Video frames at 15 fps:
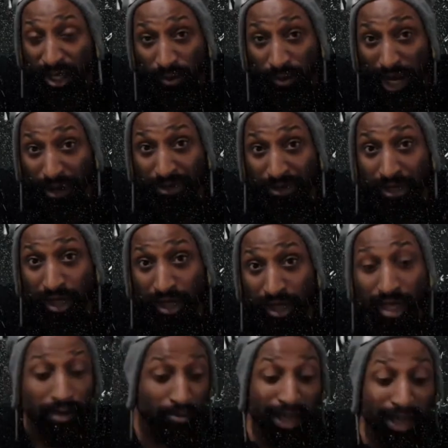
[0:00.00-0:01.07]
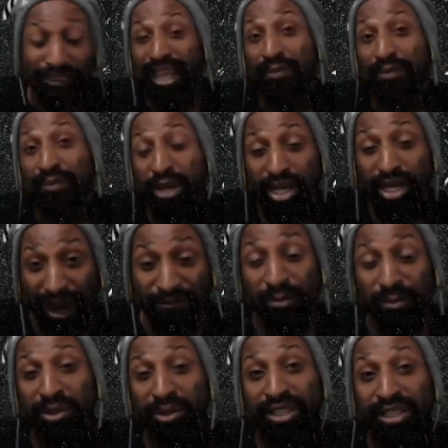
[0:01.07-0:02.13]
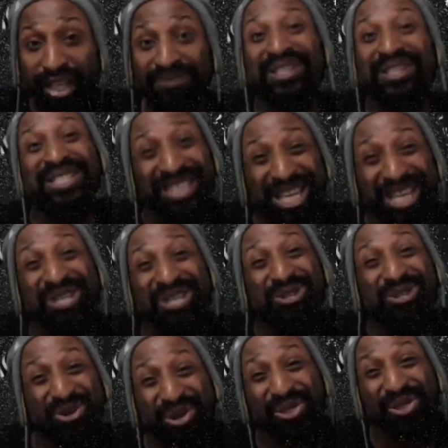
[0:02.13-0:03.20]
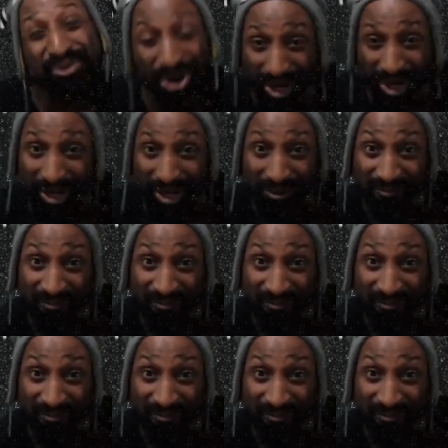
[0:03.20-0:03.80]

wealth, but they can be comfortable enough to continue doing the work.